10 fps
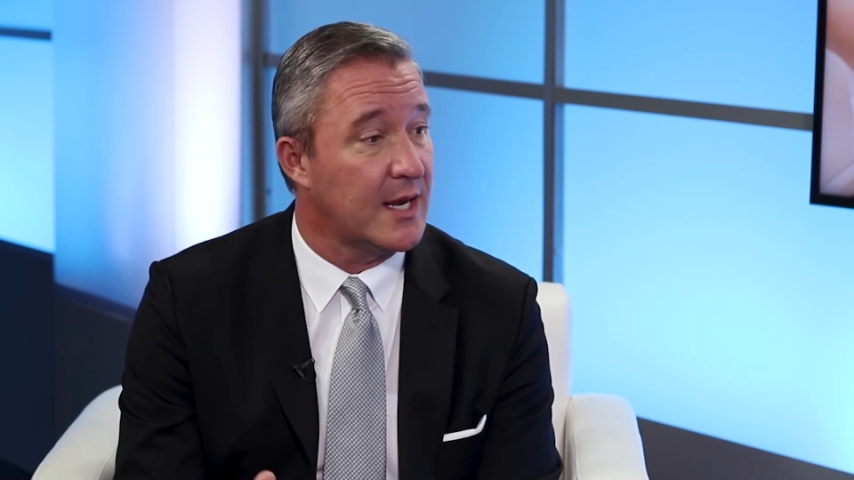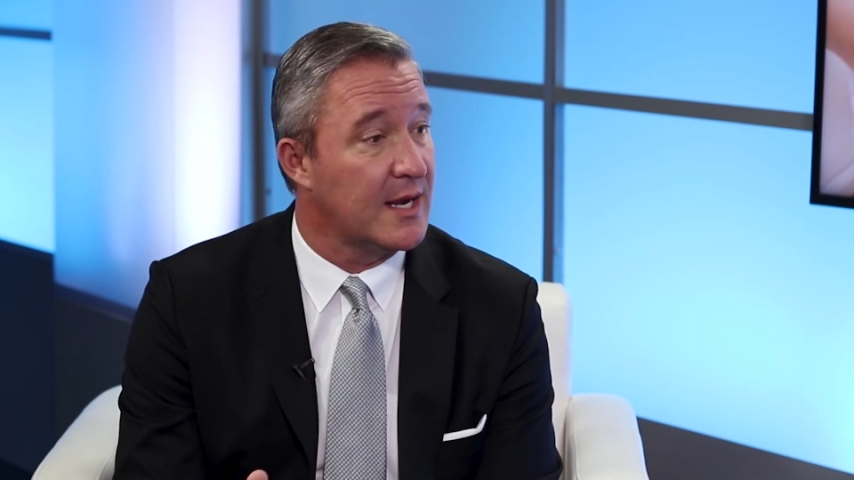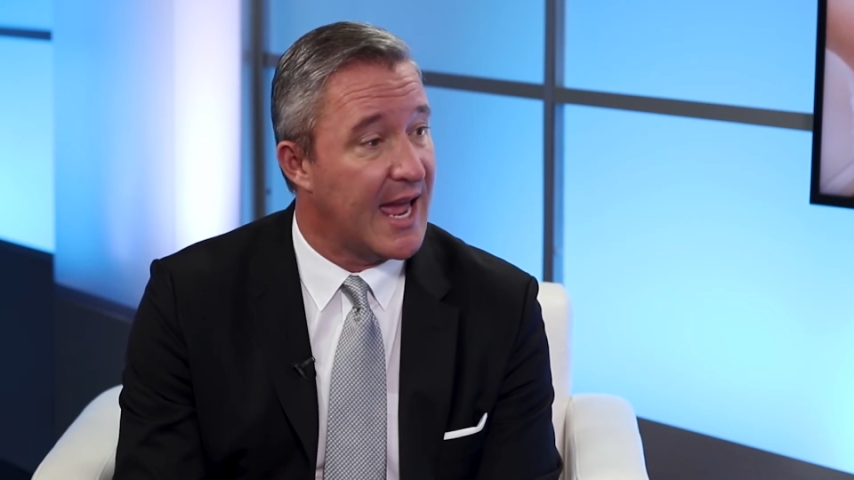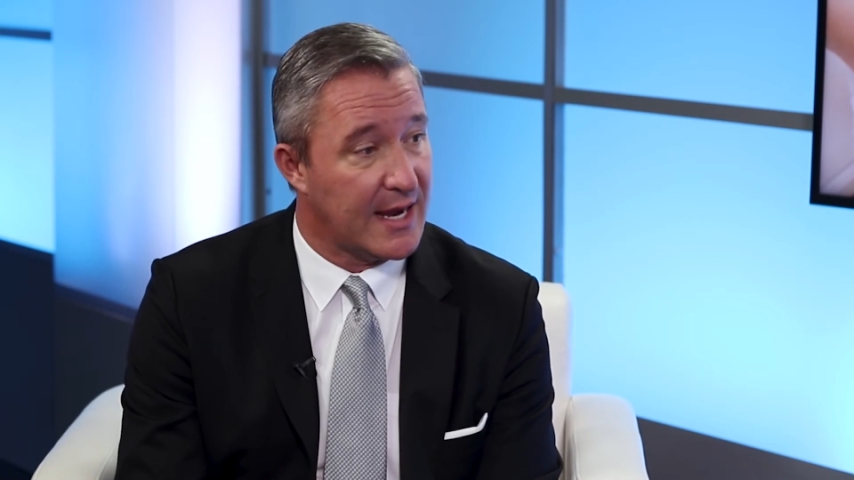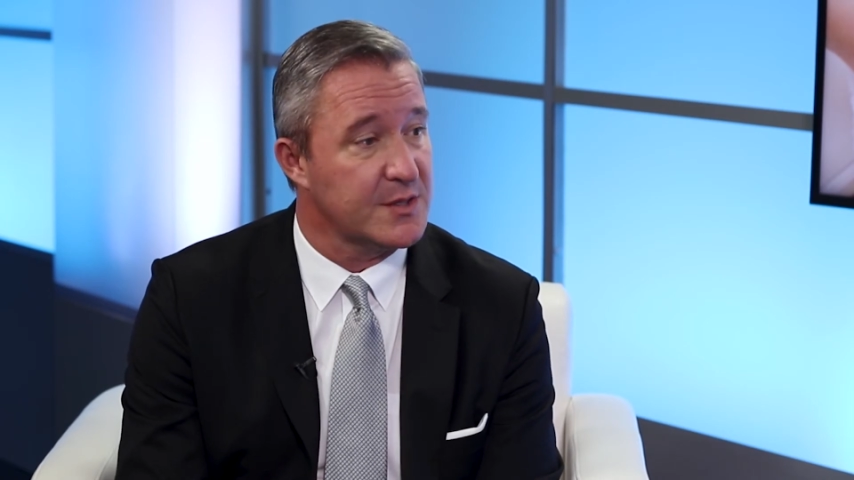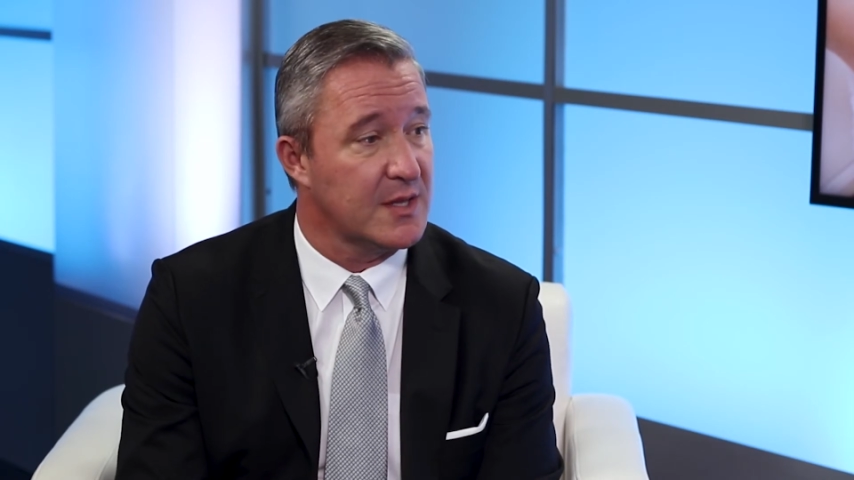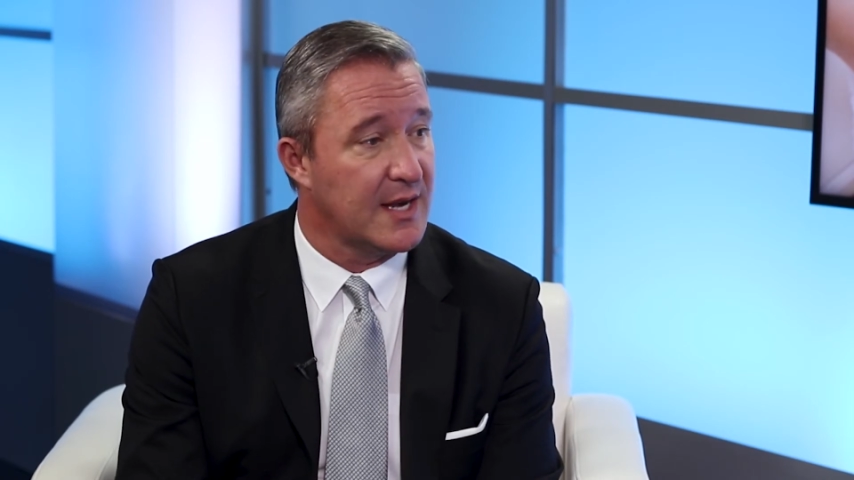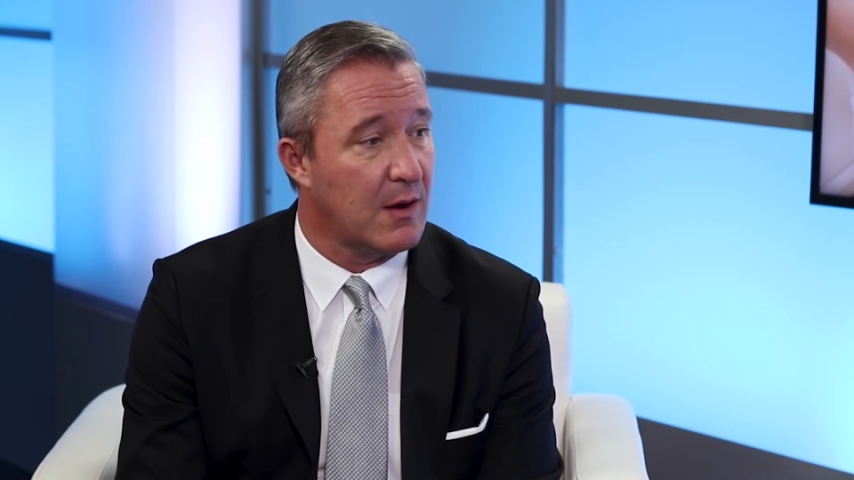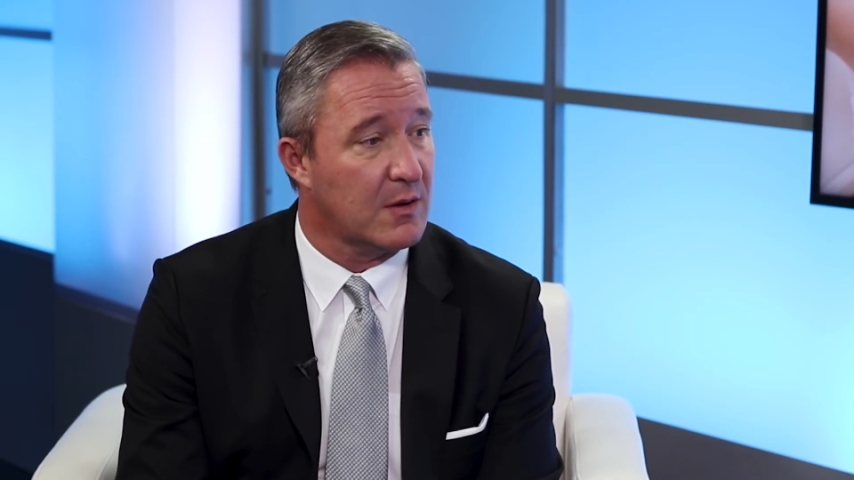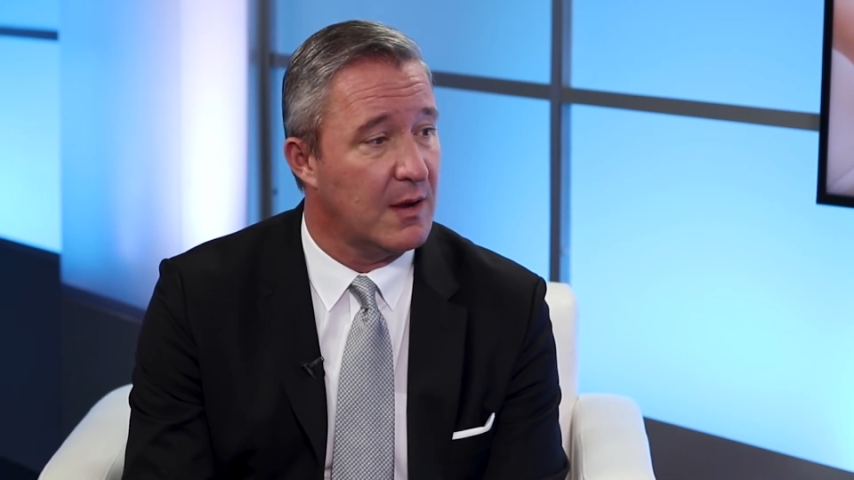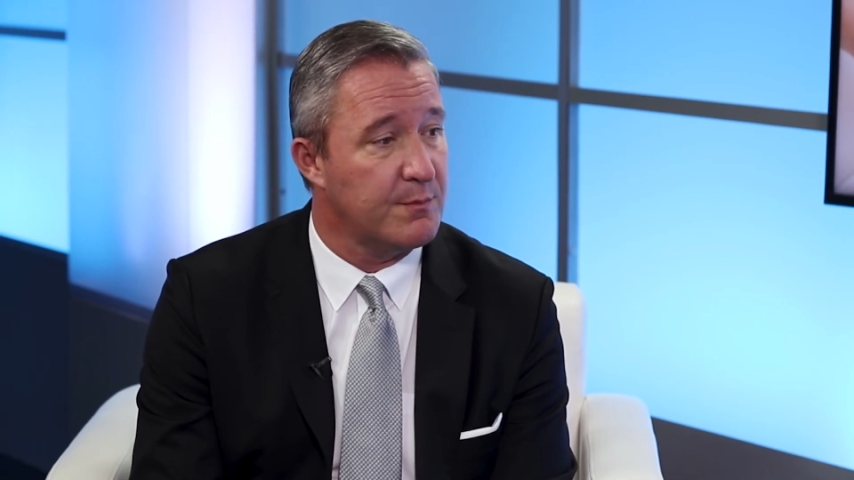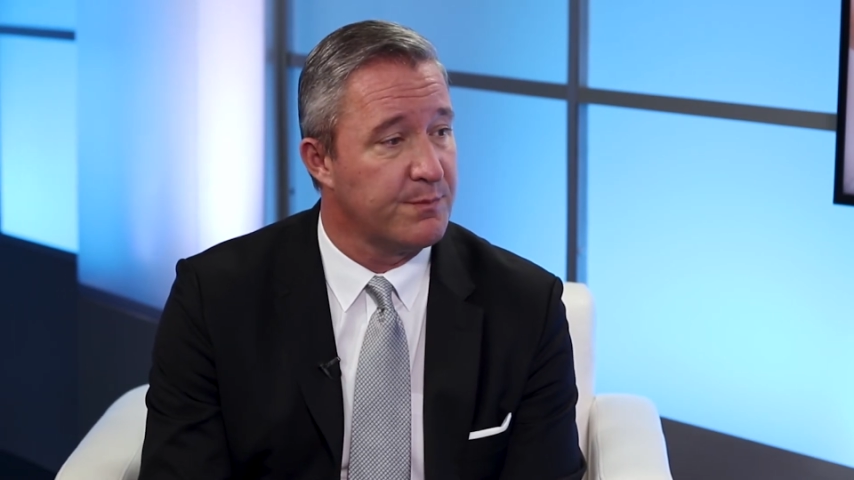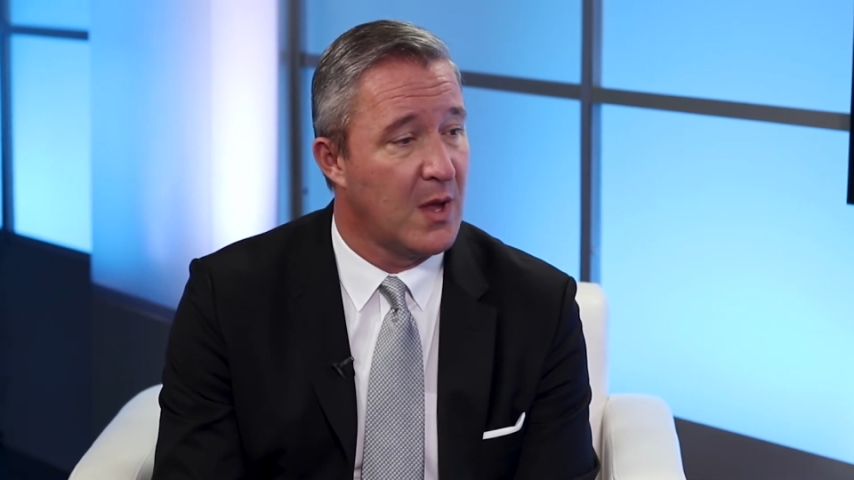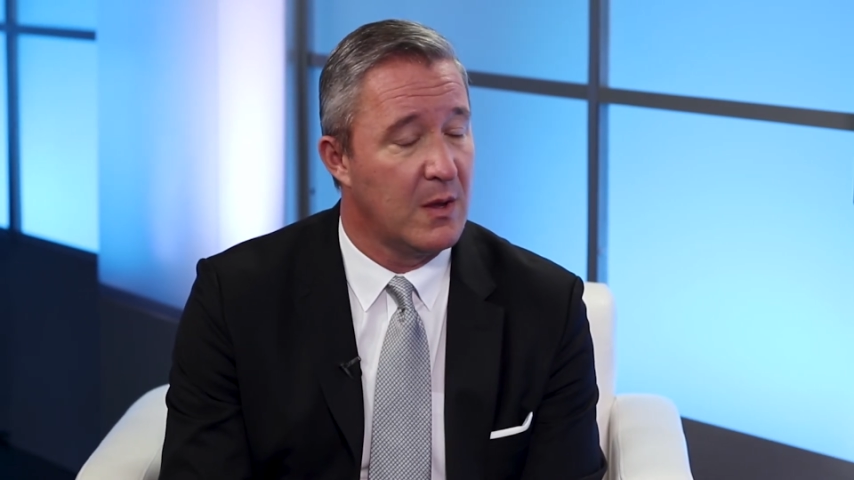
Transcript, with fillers: get an excellent outcome.